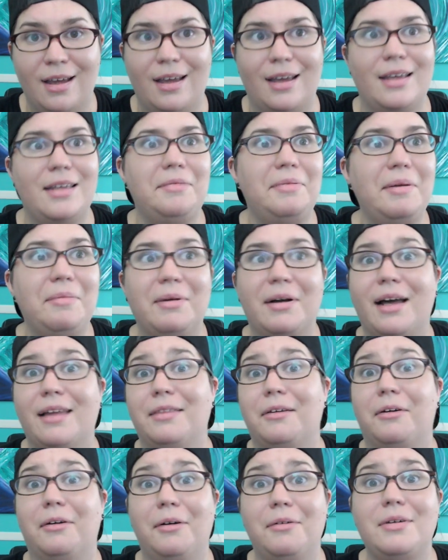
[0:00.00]
These people got
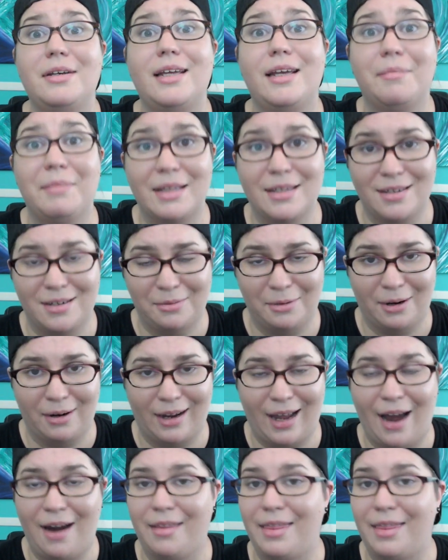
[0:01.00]
their own demons to work out,